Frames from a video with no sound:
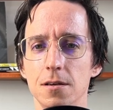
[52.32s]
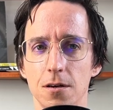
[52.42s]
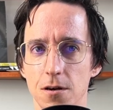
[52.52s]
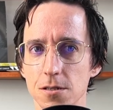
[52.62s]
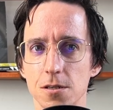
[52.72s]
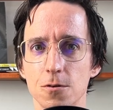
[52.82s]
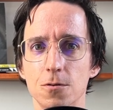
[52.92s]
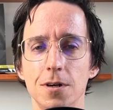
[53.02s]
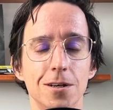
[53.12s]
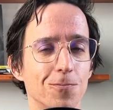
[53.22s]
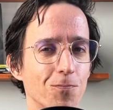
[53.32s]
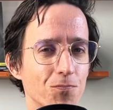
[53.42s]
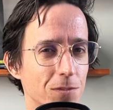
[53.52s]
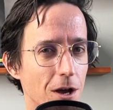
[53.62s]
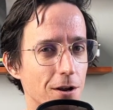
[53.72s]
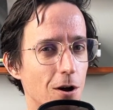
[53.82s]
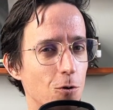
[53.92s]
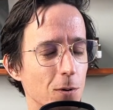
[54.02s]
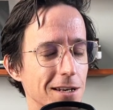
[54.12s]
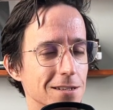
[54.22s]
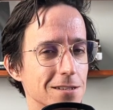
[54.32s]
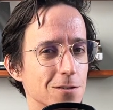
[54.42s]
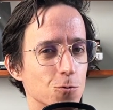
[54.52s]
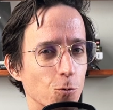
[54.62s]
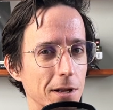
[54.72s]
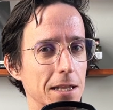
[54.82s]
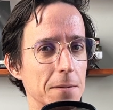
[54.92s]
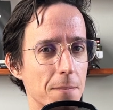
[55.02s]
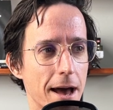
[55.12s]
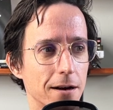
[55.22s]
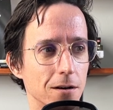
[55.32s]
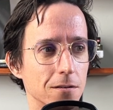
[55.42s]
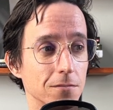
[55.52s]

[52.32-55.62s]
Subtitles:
Also, not all weaknesses really matter.